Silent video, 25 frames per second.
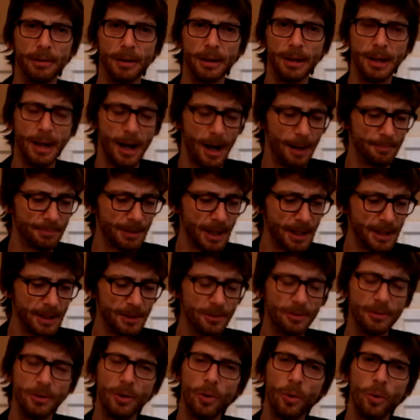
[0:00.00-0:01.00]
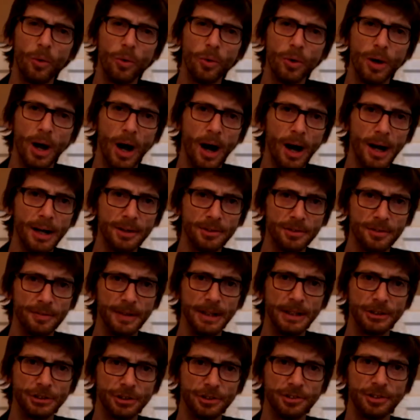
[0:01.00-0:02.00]
Yeah, I'm getting all kinds of
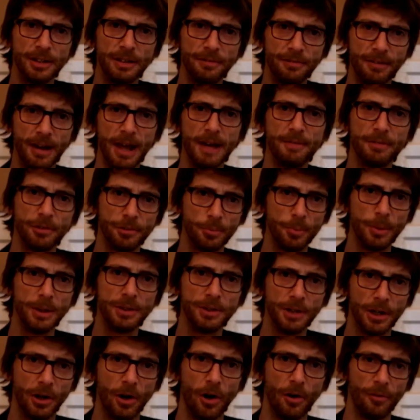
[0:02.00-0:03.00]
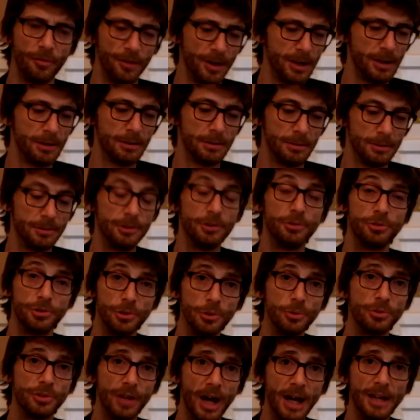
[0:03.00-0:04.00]
interesting flavors with the coffee. You
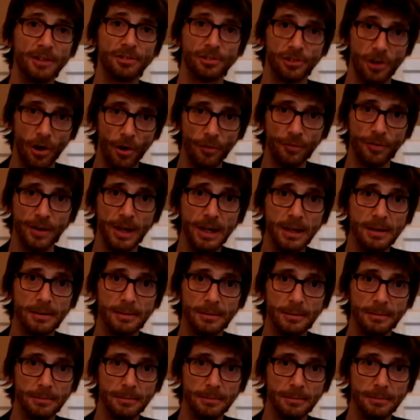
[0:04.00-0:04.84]
do taste coffee.